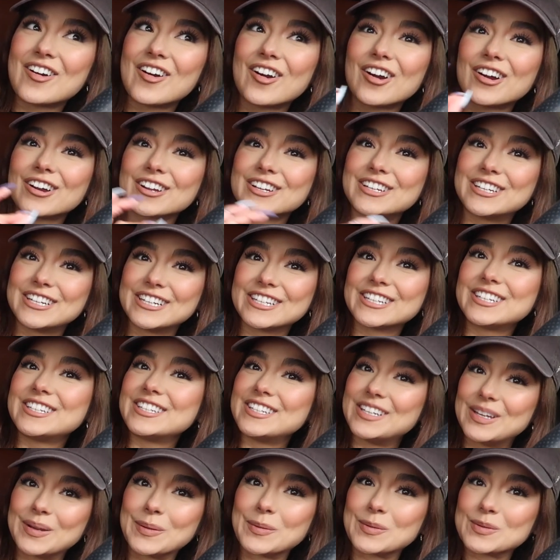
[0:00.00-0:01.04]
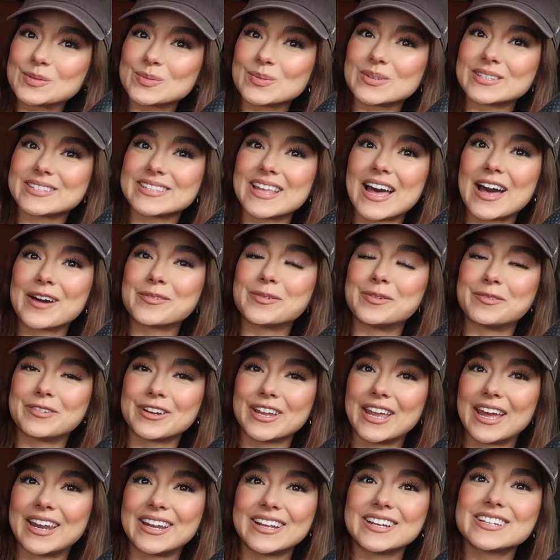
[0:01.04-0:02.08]
our good news was that we were
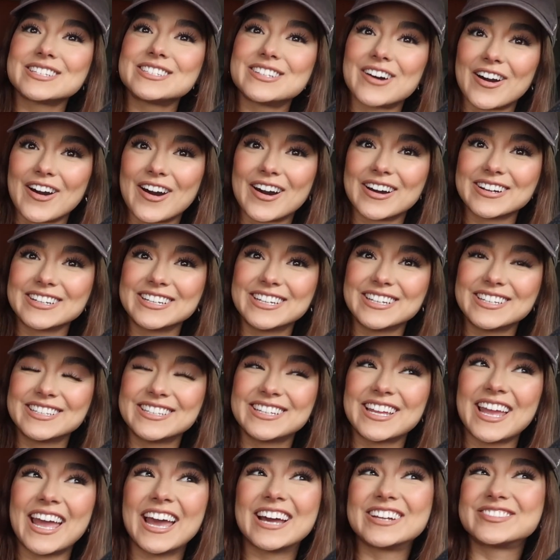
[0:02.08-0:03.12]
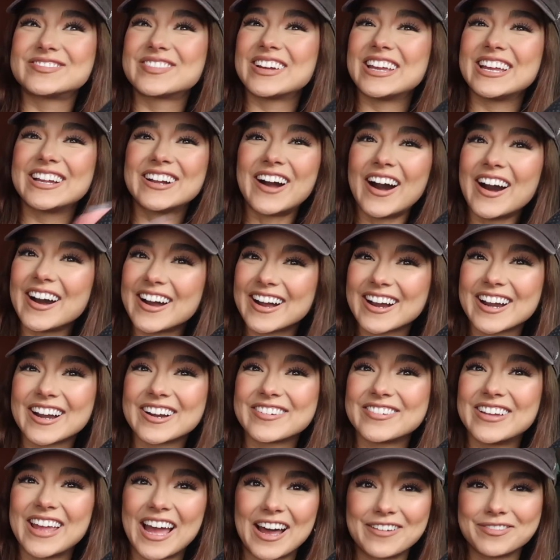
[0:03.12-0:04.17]
getting a dog and we got
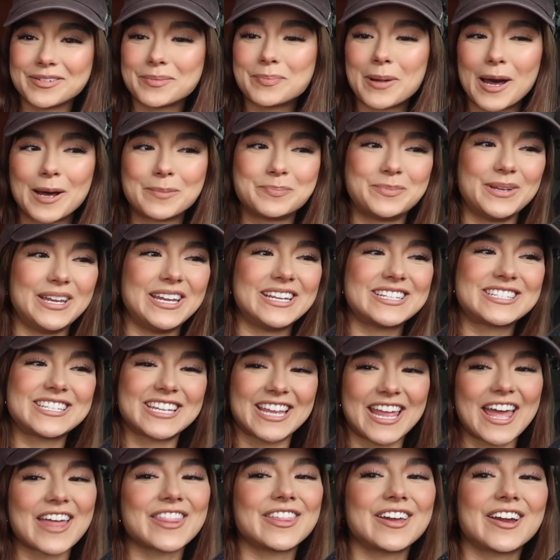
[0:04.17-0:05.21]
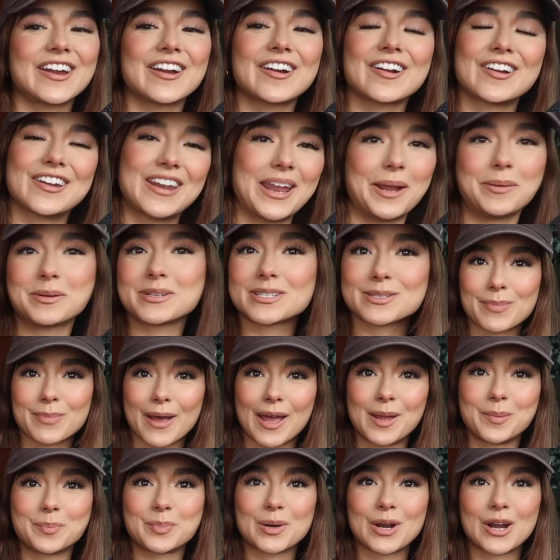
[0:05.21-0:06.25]
her. We have a puppy together. Her name
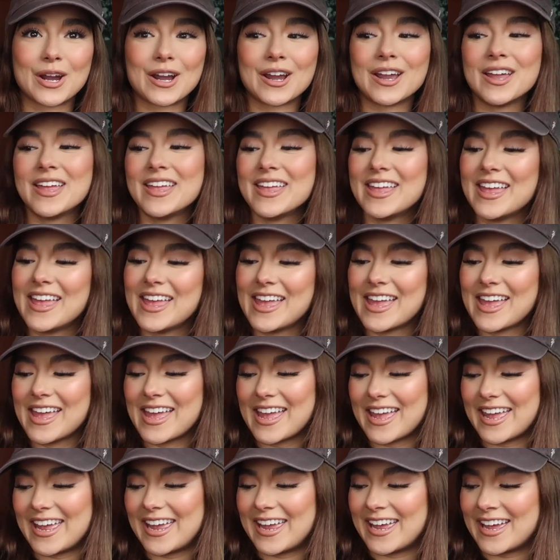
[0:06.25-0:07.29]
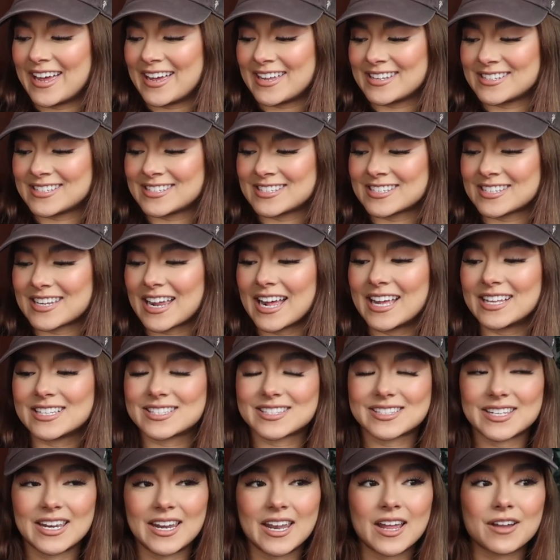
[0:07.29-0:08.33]
Piper and I
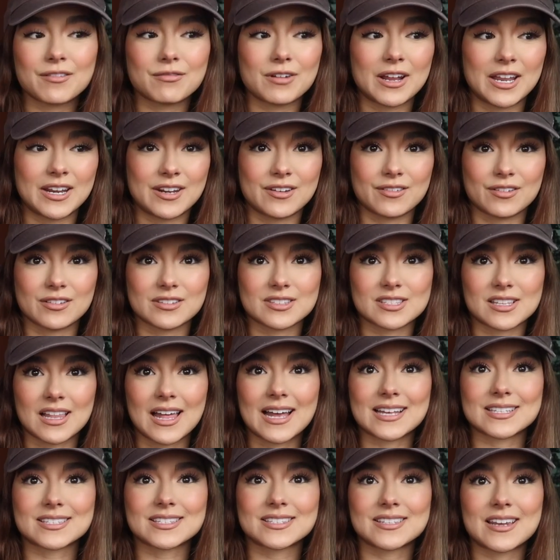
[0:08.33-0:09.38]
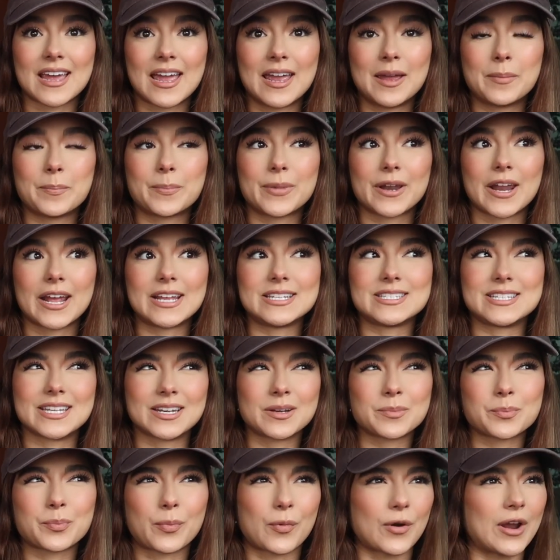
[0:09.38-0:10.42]
stayed at Randall's last night, but I
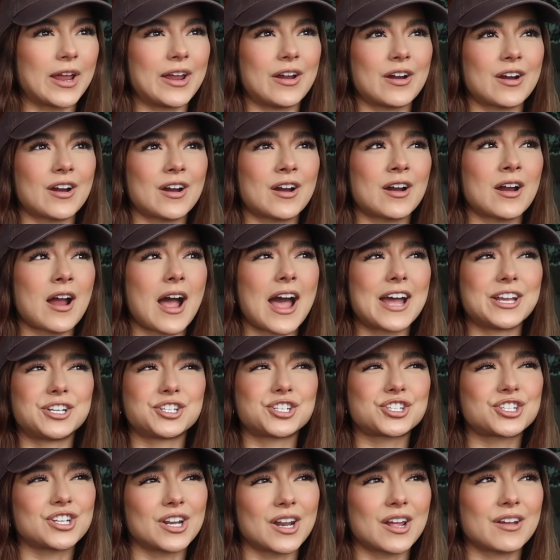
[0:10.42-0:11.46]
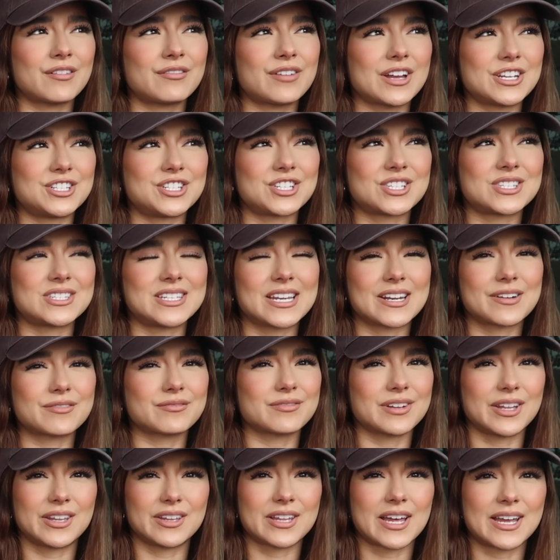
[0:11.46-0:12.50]
didn't bring her. I should have. I just didn't
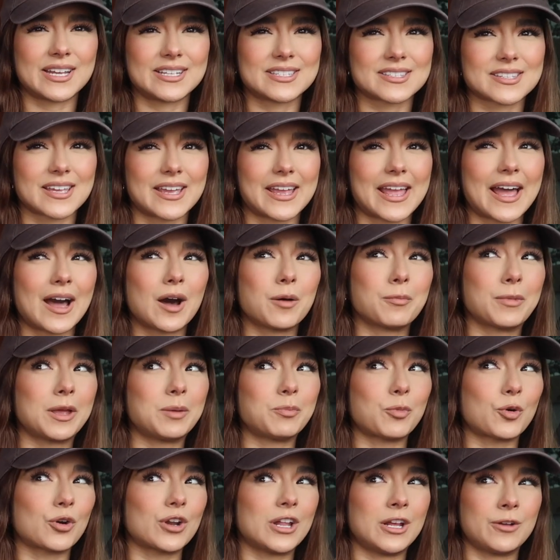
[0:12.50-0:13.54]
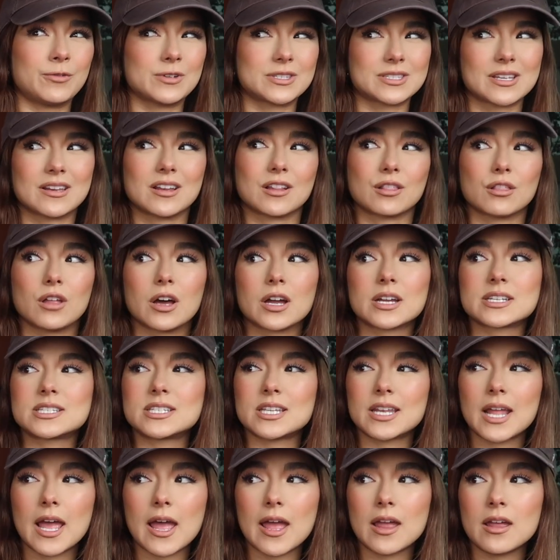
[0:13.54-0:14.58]
realize like how my morning was going to look
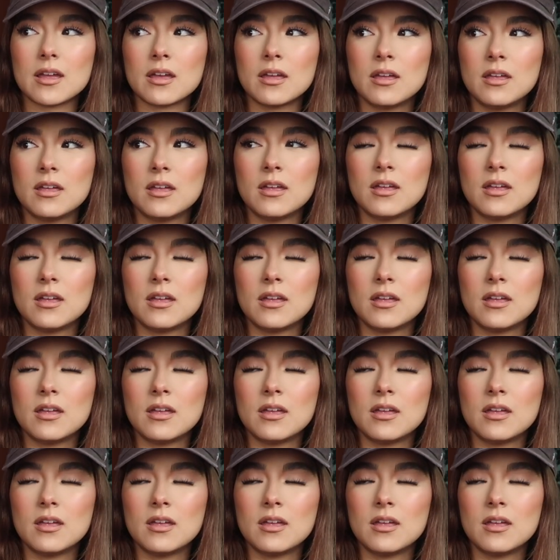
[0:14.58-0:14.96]
today.